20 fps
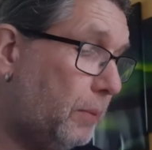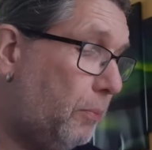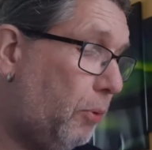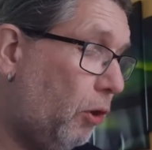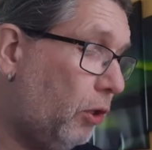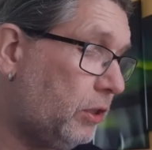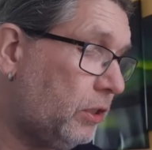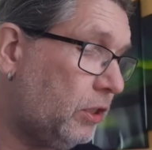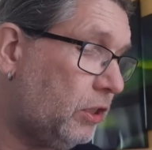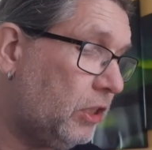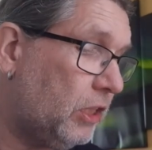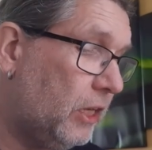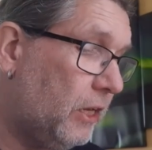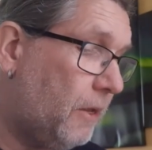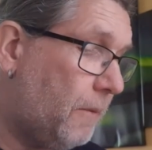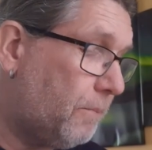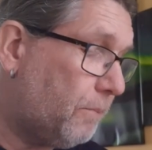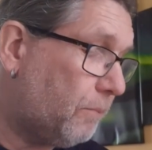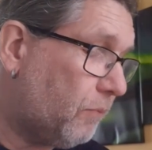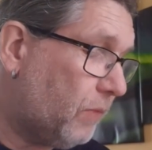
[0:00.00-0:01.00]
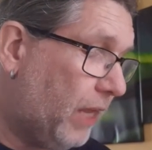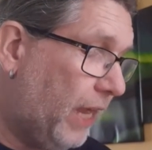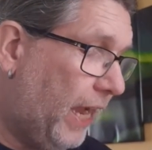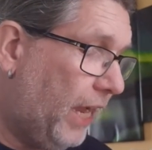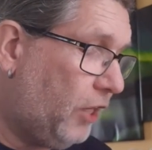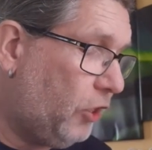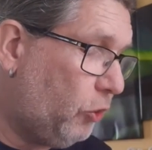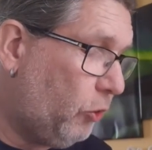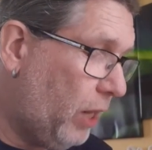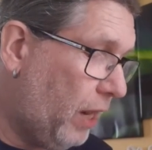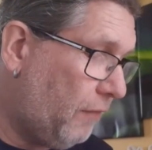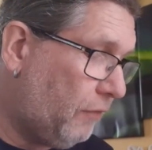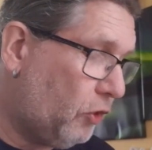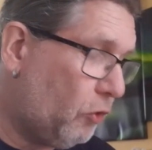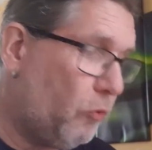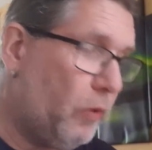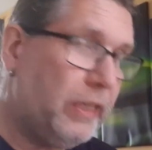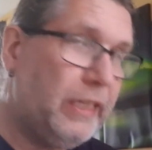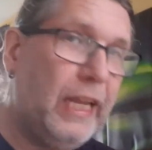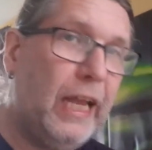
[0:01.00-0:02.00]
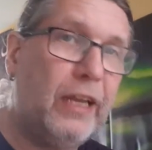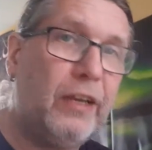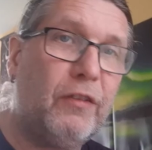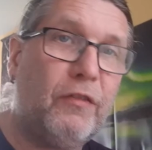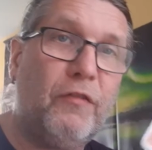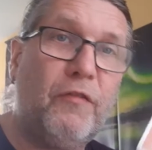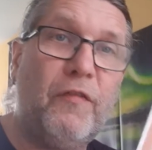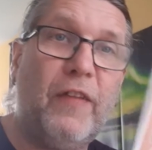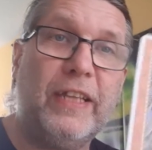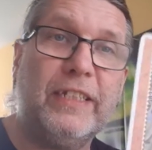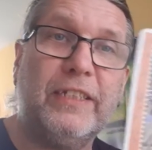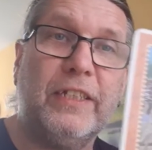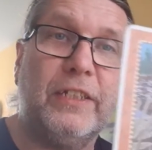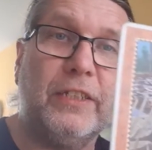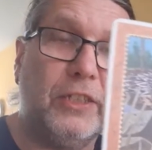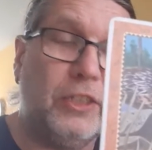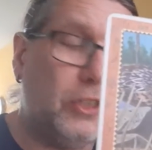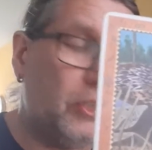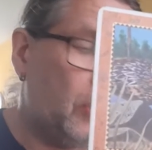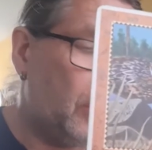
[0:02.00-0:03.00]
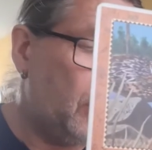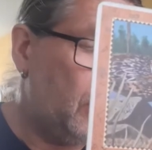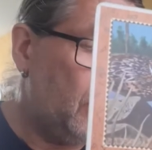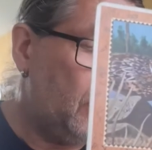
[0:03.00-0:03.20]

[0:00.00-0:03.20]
important. And you have the ring-necked pheasant.